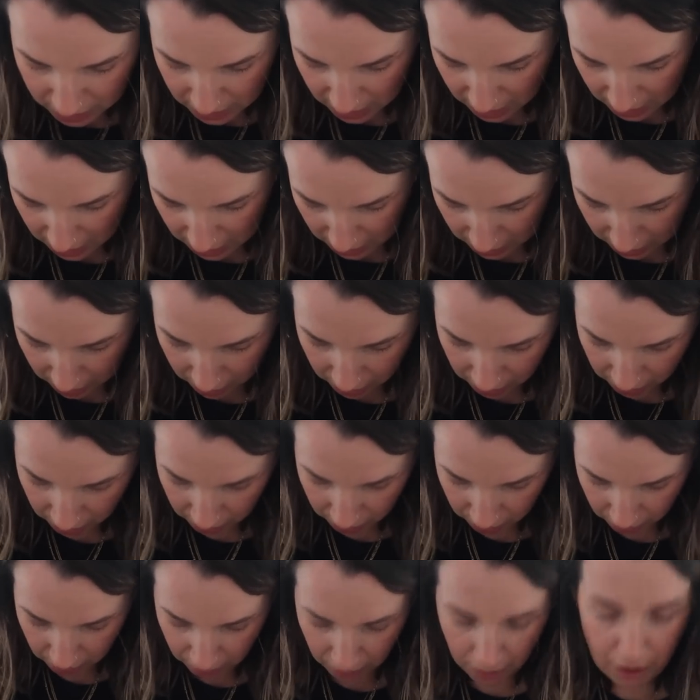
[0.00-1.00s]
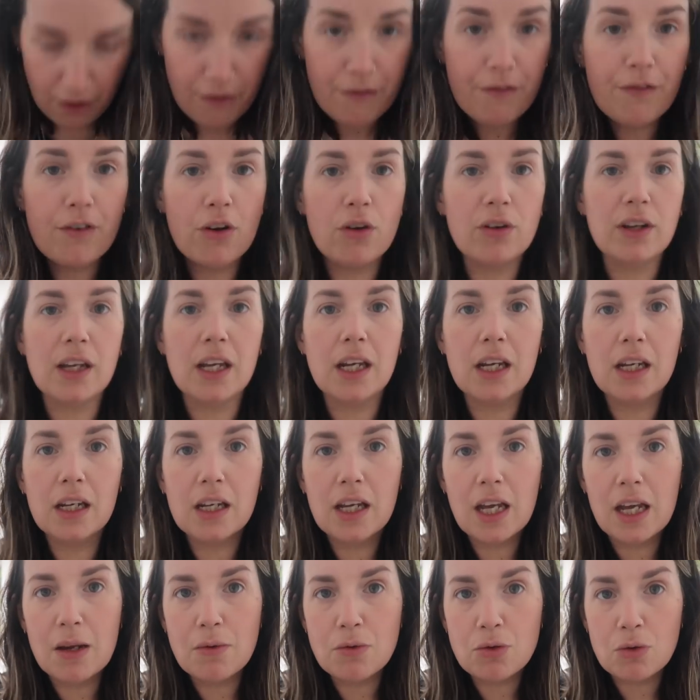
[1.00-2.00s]
day of
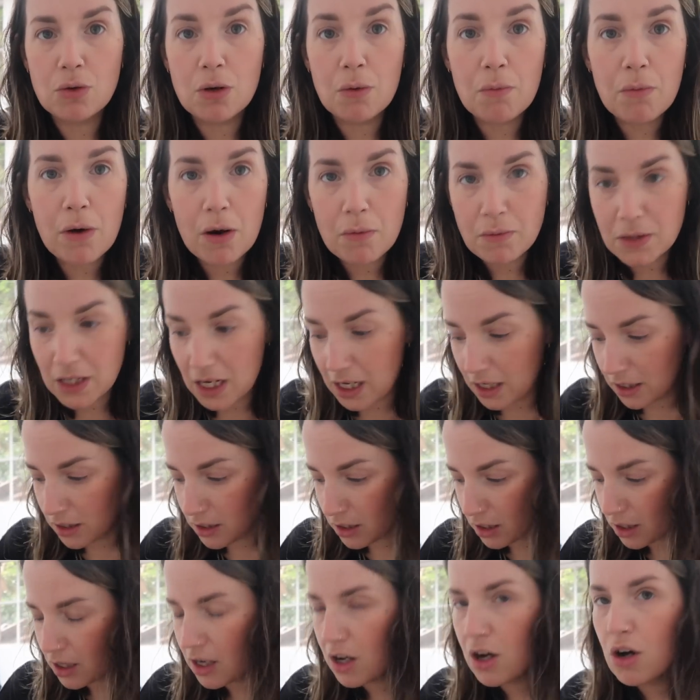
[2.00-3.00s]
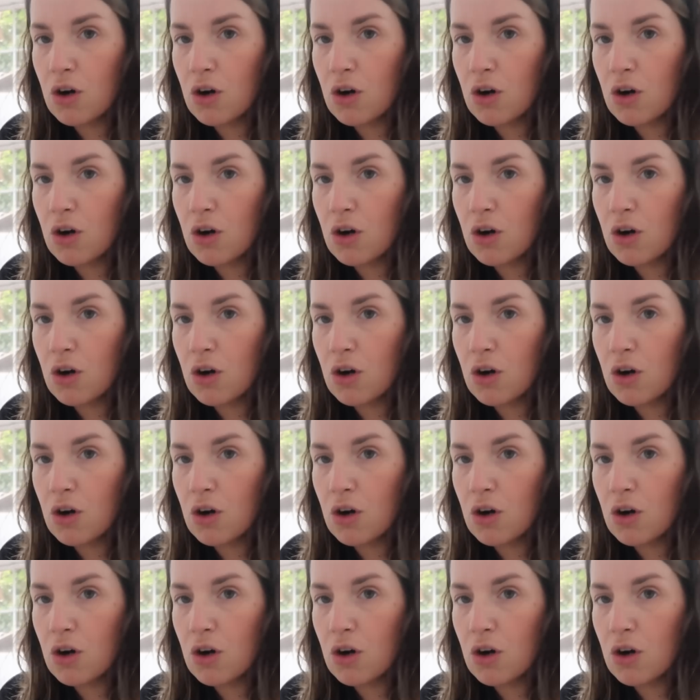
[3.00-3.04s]
vlogging came to an abrupt end.